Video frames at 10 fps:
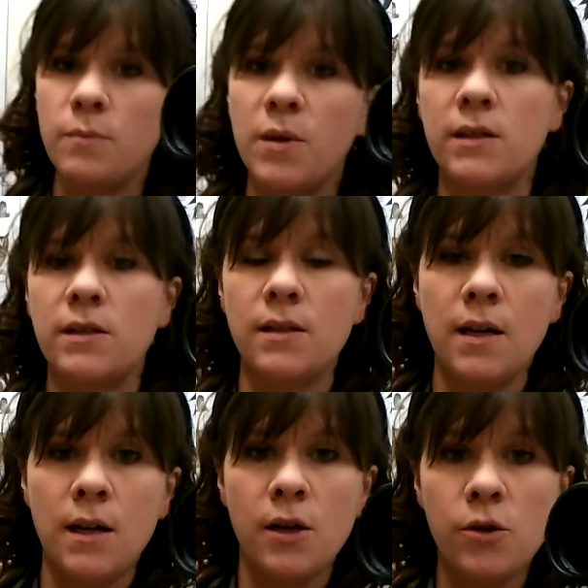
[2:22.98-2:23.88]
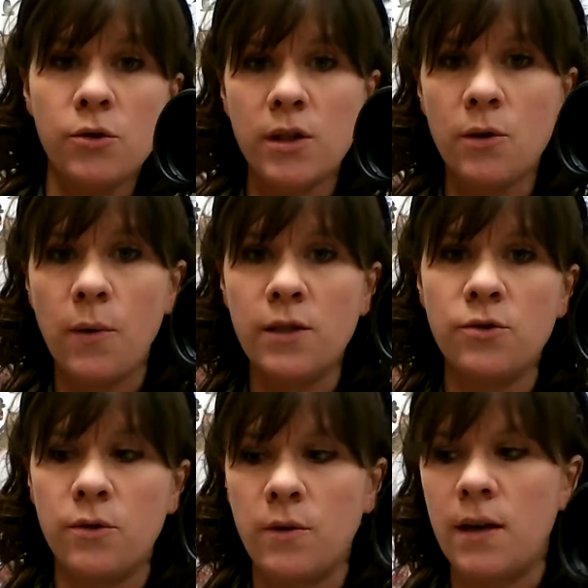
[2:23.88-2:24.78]
but it's usually quite
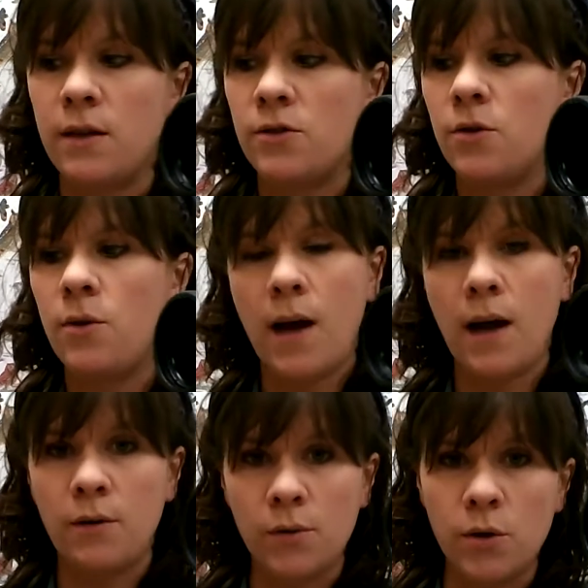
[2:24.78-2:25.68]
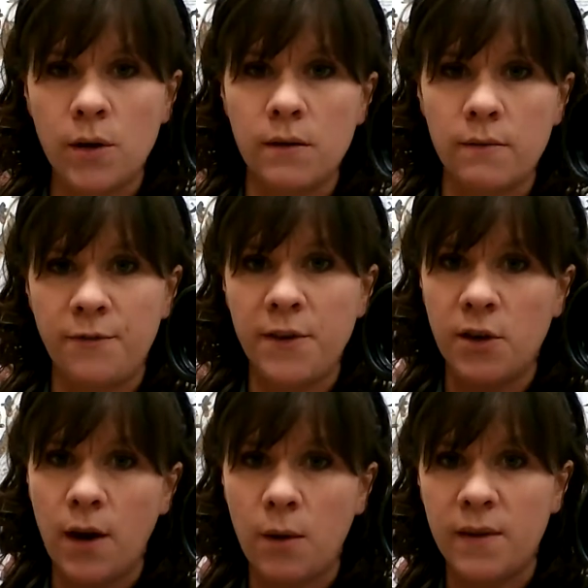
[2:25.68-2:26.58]
true, and I'll show you how you can
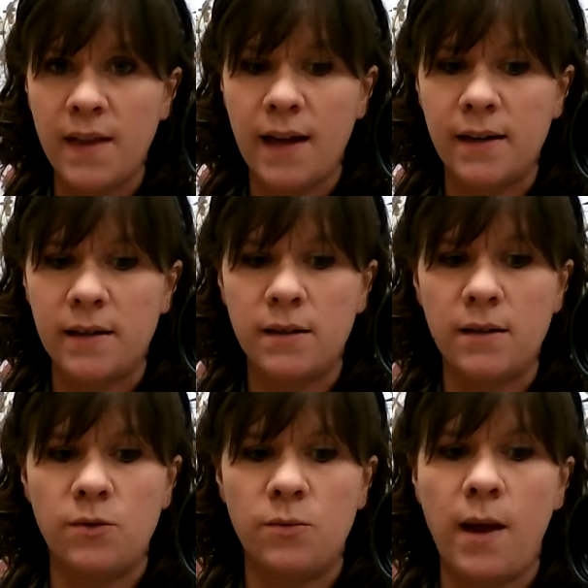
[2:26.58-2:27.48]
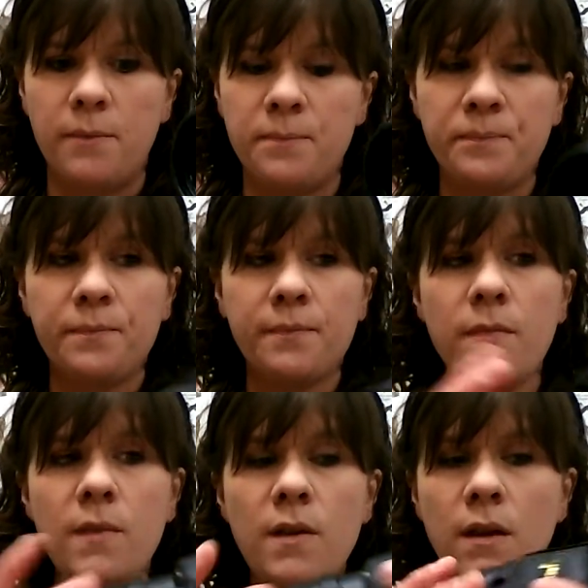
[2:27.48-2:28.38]
figure out what that is as well.
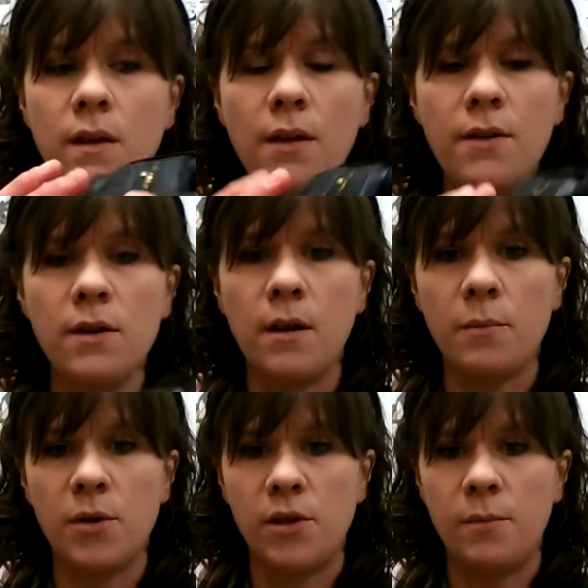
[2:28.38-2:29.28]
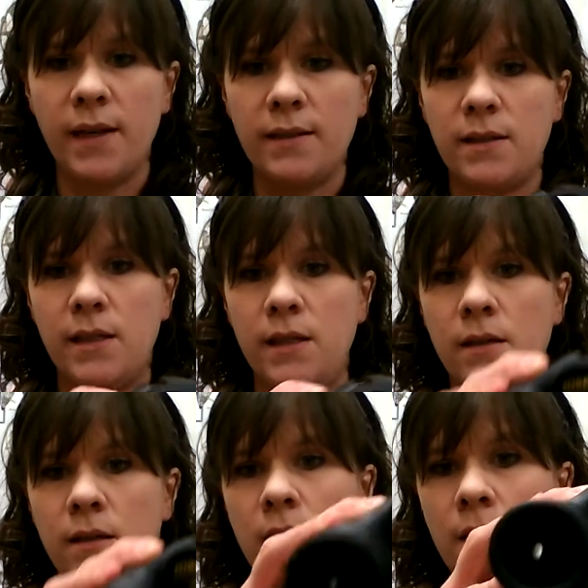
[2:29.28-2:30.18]
Another number you might
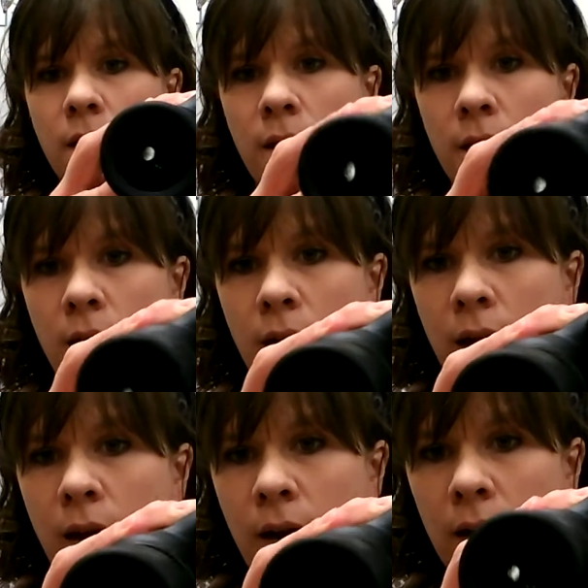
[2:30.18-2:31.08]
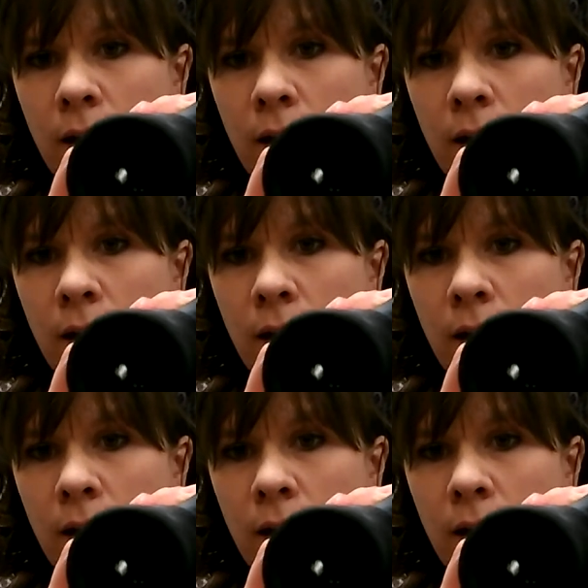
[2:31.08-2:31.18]
see on